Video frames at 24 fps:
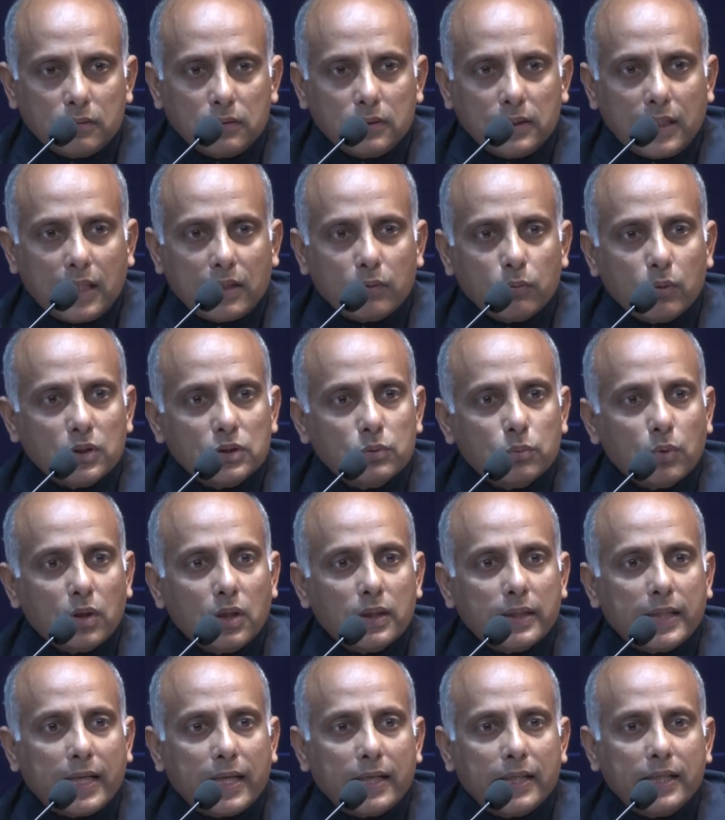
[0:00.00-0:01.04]
That was
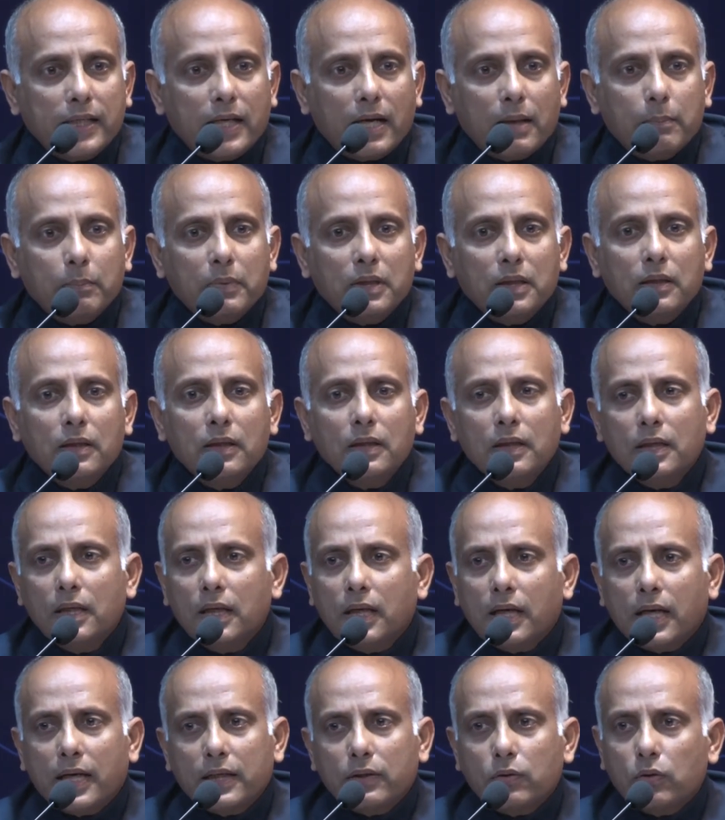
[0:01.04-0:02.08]
what Gary Hamel,
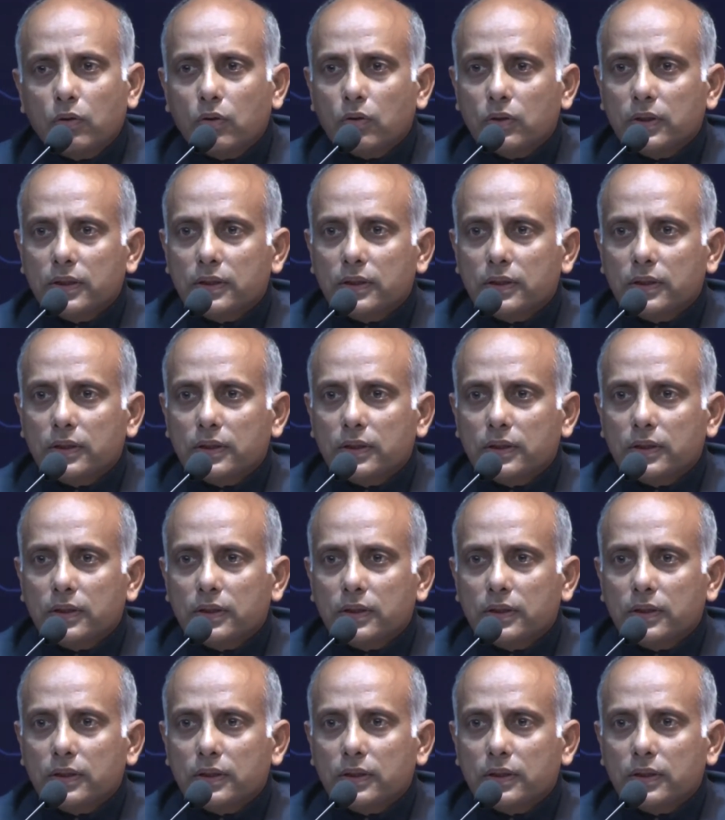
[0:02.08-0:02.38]
I don't know,